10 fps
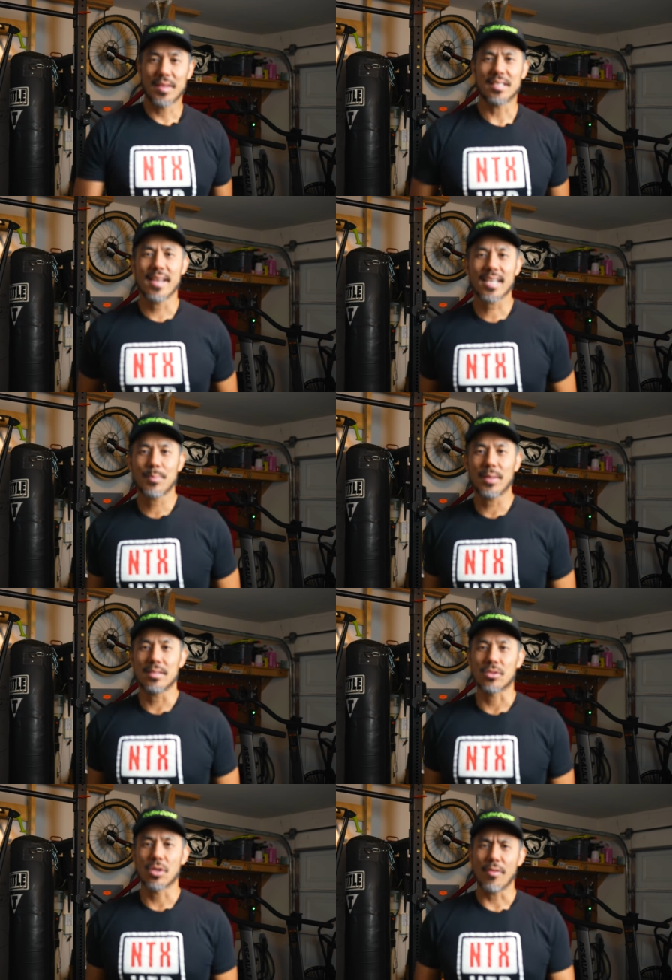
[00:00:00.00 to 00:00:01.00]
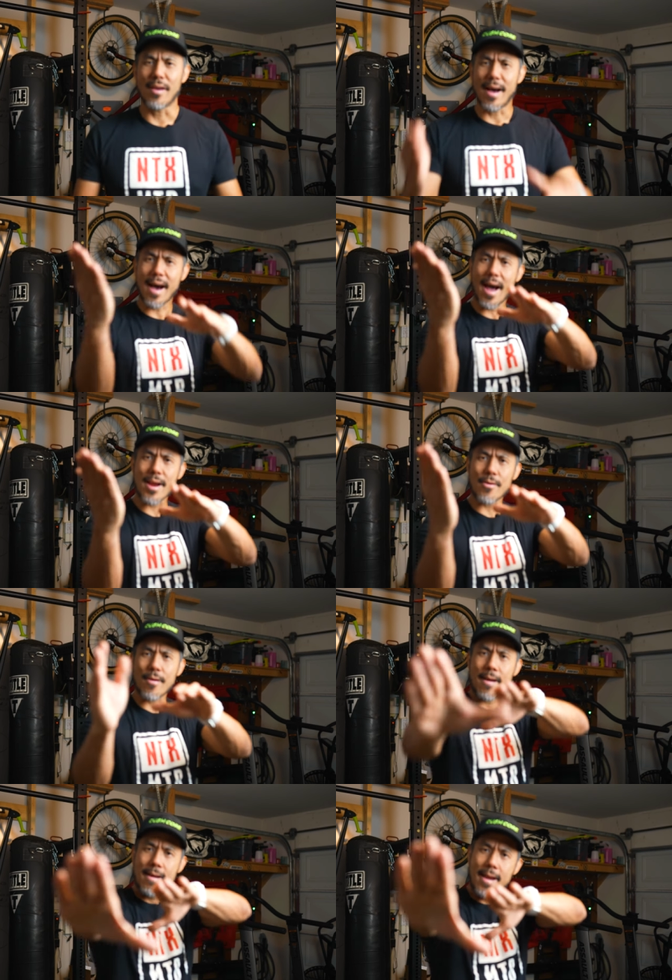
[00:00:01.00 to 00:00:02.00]
This next piece is called the
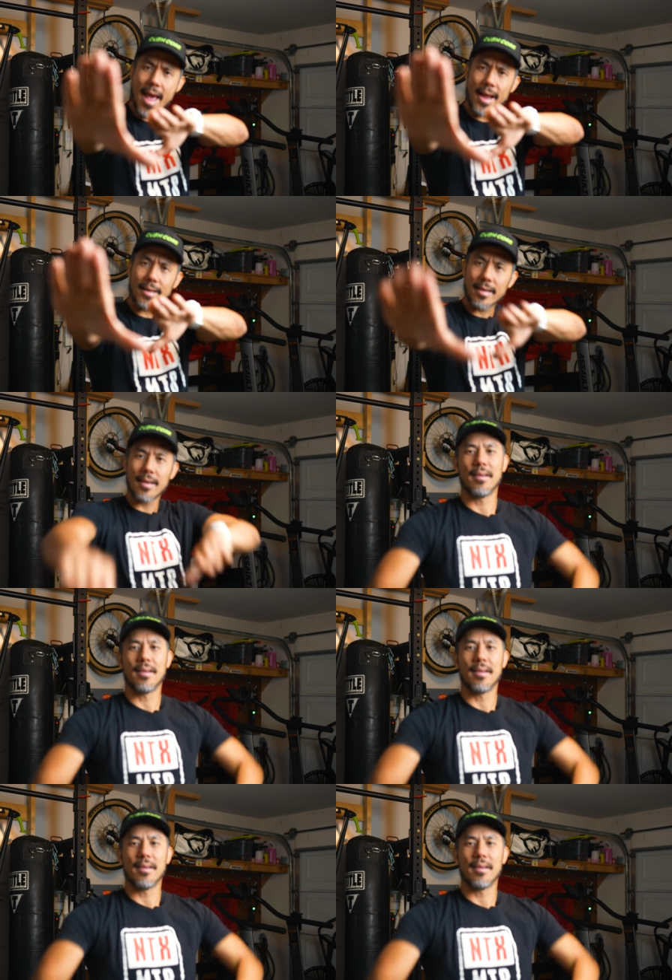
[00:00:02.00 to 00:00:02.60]
Iron Neck.